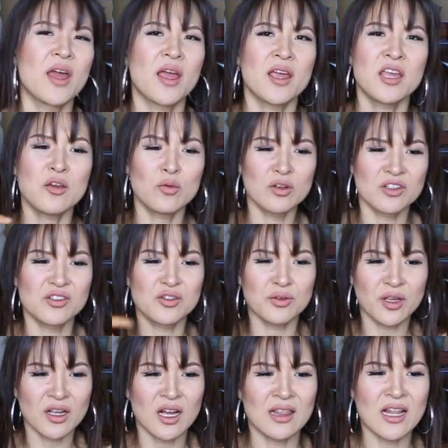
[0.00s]
He was
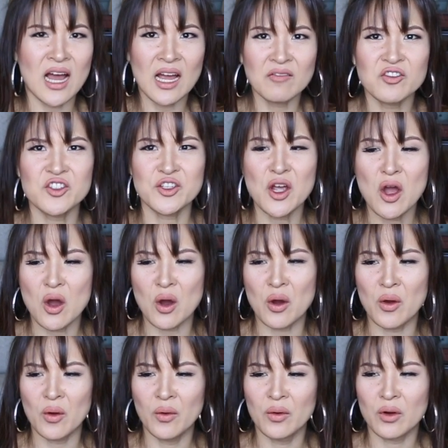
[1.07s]
doing a live
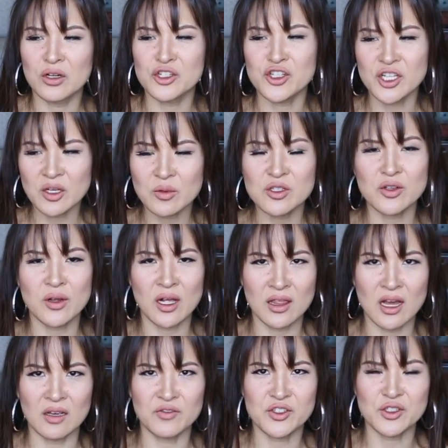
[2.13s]
show, or she was doing a
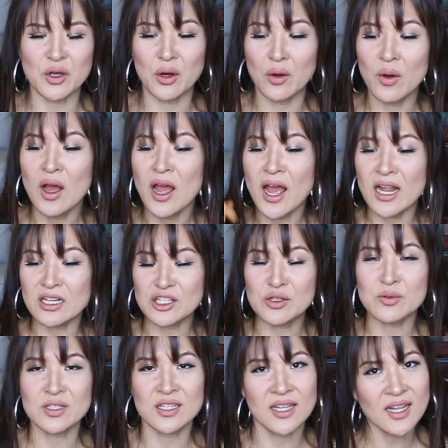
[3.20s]
live show, and then she
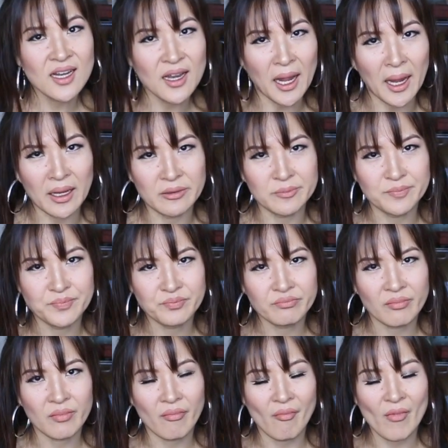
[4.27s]
was eating.
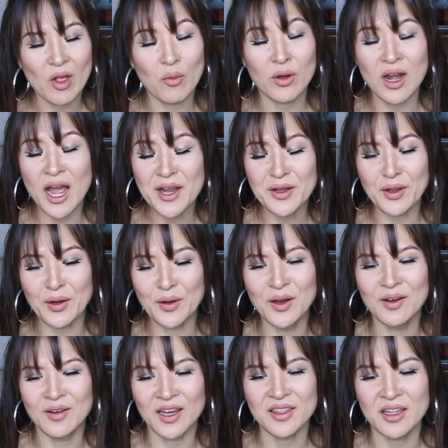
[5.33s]
What I know,
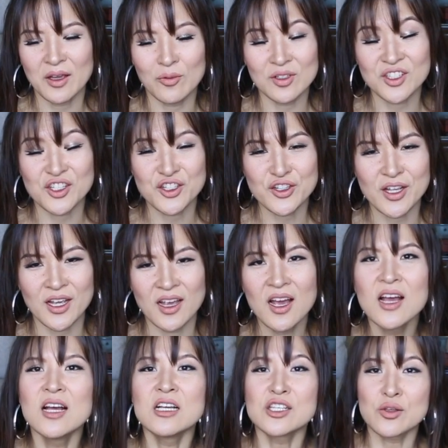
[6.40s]
I think it was a she.
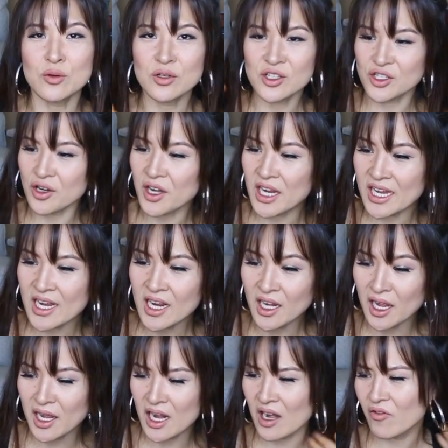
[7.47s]
She started
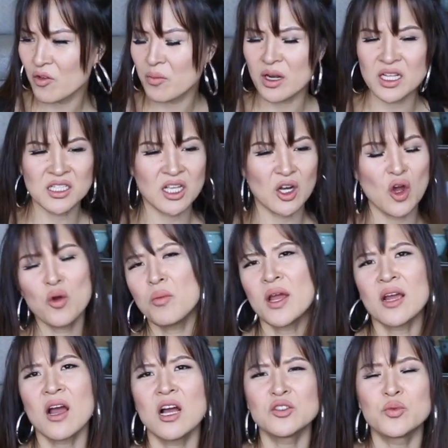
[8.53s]
eating, and everybody said, oh my
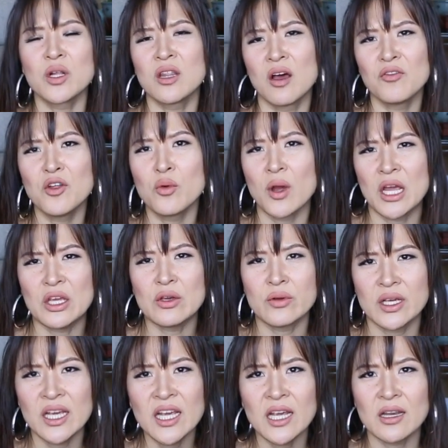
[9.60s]
gosh, we love the way you
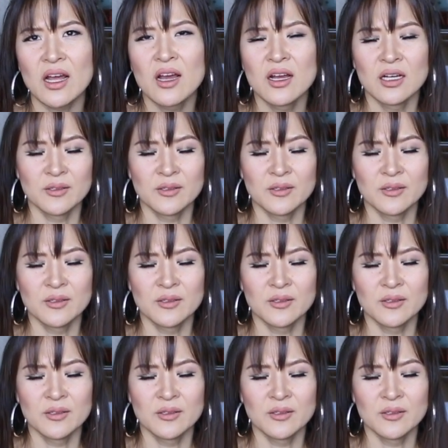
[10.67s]
eat.